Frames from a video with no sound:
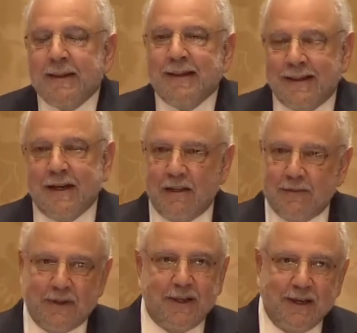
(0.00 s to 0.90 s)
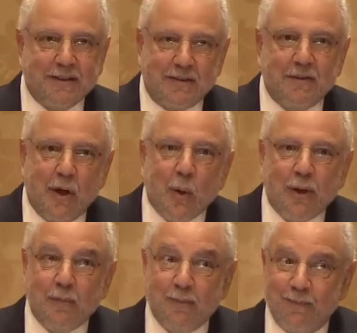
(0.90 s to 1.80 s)
In any event, I got to know
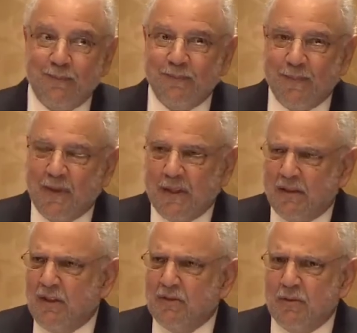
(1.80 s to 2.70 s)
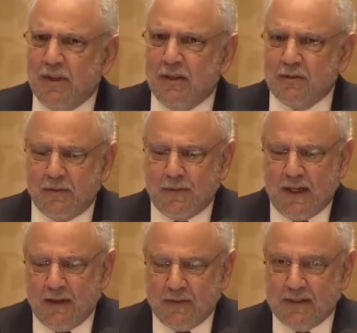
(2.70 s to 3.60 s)
him in, in two thousand
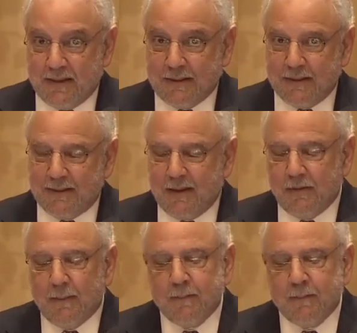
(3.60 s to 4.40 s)
five and six and seven.